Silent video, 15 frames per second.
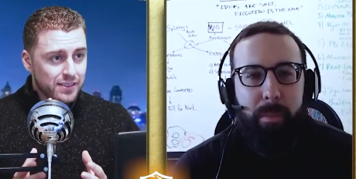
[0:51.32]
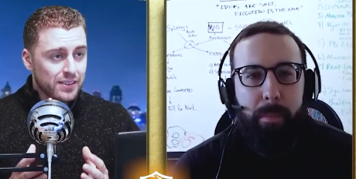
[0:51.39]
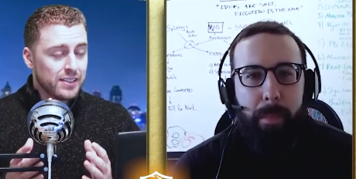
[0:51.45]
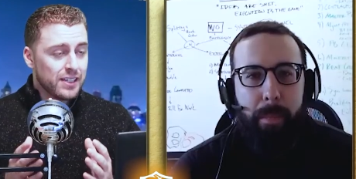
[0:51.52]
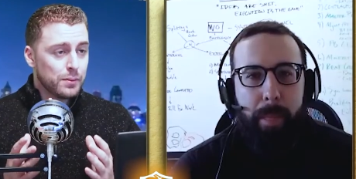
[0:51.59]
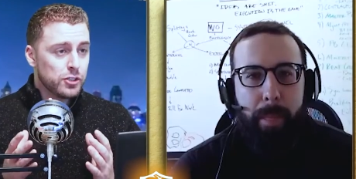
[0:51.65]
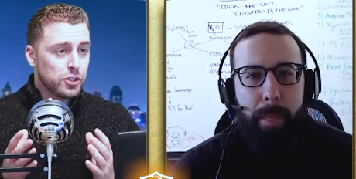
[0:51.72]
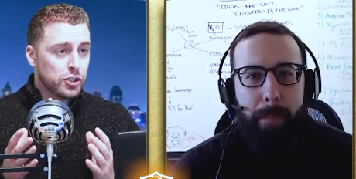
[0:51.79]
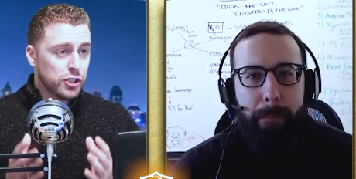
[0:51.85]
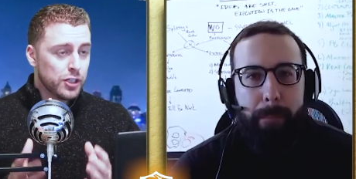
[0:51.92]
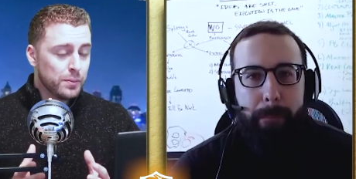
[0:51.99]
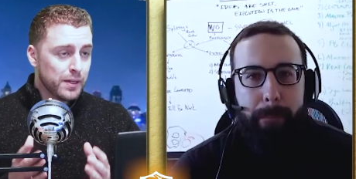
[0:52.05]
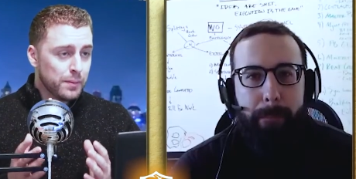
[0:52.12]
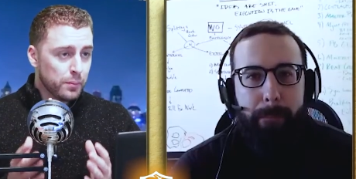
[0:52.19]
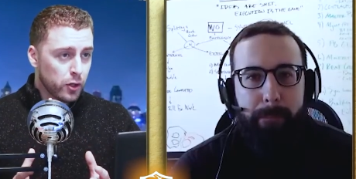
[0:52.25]
Speaker 1: guest. His name is
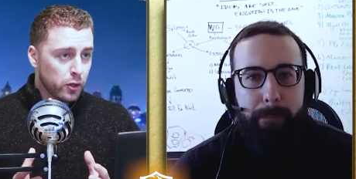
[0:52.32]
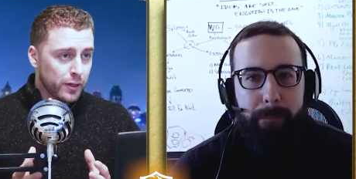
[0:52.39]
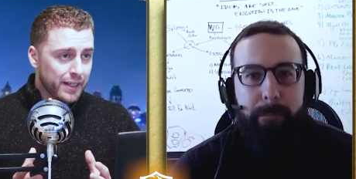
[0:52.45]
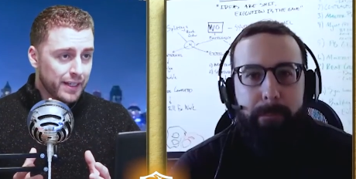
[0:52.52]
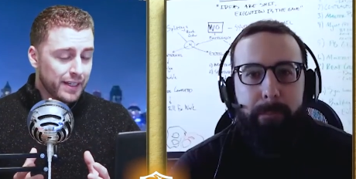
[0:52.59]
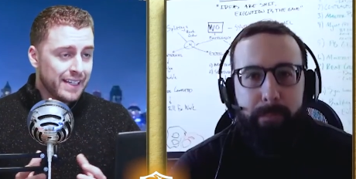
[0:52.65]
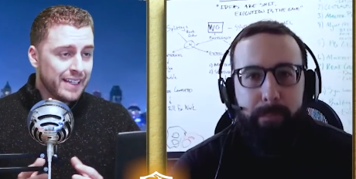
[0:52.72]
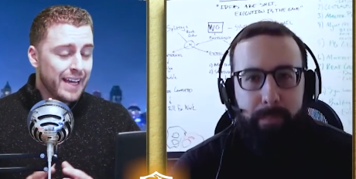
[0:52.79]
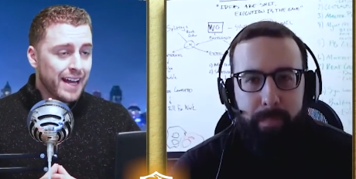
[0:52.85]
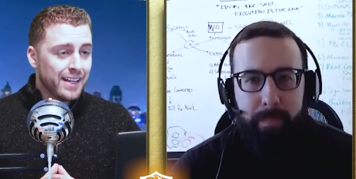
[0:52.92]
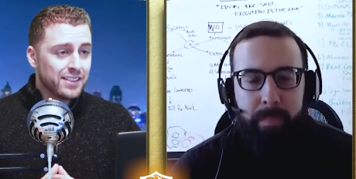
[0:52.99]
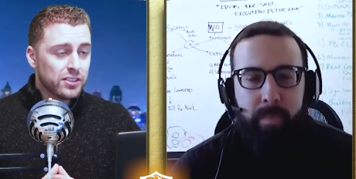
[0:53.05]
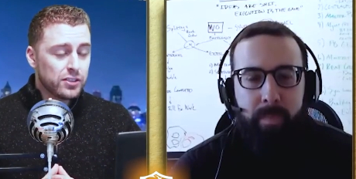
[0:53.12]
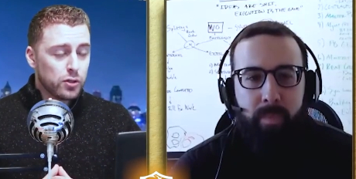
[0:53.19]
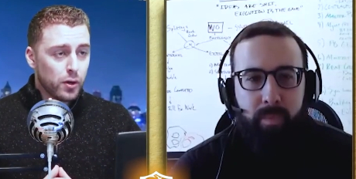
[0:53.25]
Jimmy Murray. He
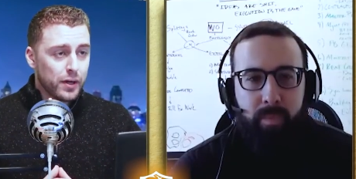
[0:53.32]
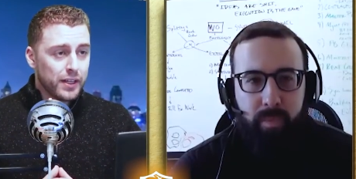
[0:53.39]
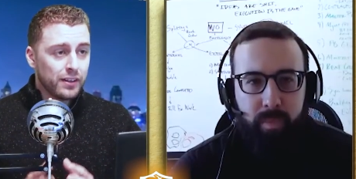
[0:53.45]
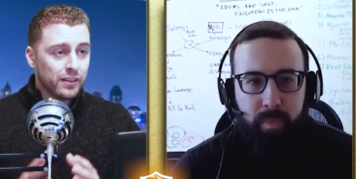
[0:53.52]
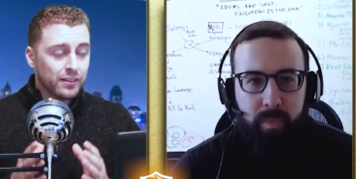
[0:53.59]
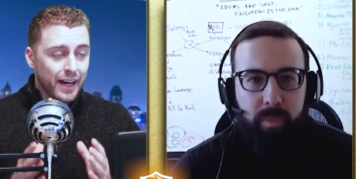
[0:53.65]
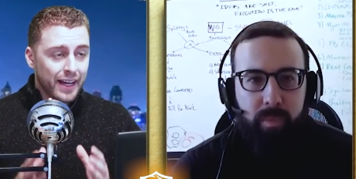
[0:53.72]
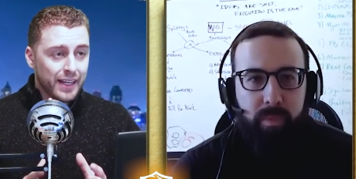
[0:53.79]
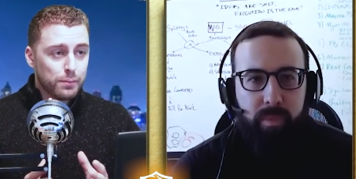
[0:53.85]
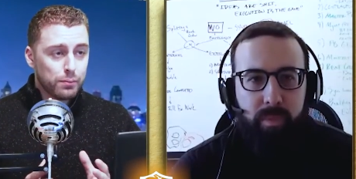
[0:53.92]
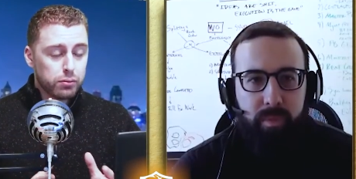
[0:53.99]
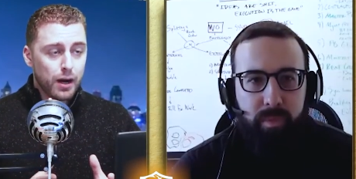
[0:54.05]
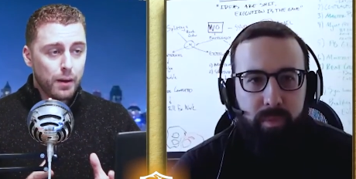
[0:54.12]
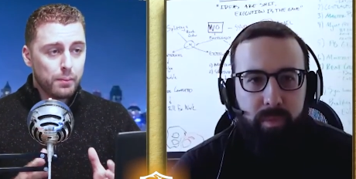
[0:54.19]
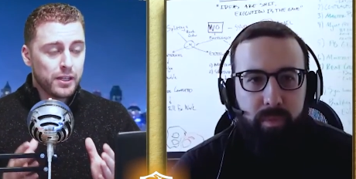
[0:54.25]
had started the
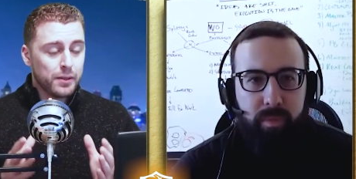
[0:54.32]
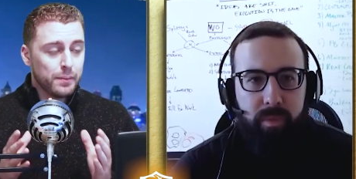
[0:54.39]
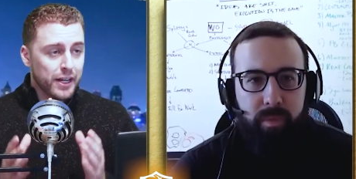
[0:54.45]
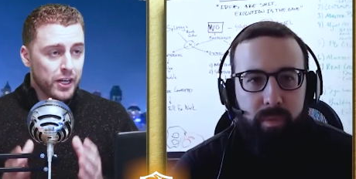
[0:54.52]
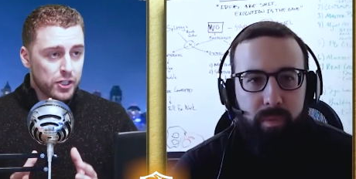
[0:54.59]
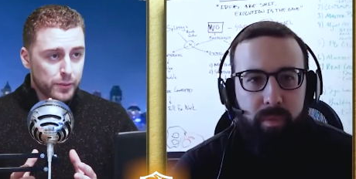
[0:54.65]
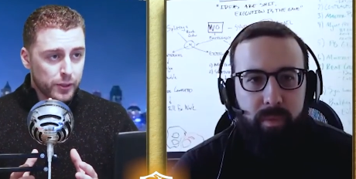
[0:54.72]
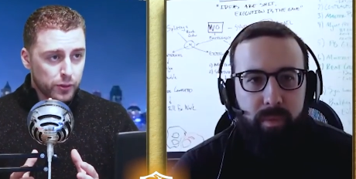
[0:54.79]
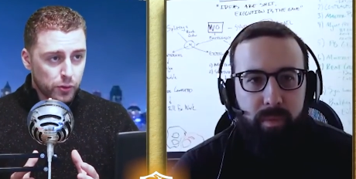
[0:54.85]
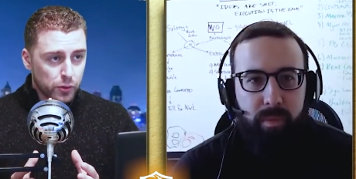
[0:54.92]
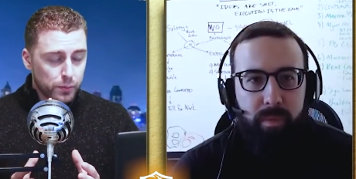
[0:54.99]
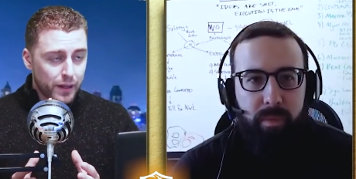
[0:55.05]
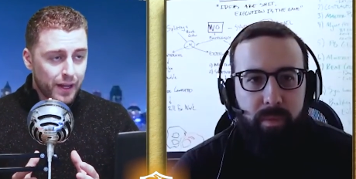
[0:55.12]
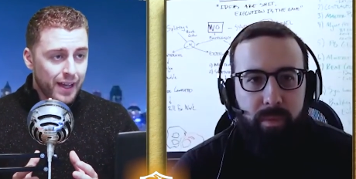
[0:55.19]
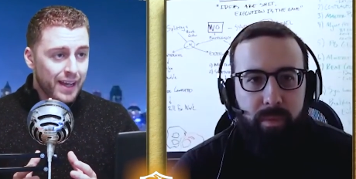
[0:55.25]
Lion Property Management
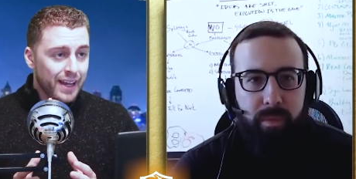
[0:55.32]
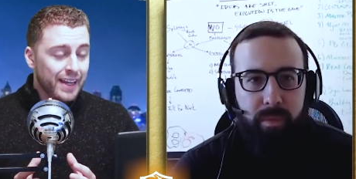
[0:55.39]
Group.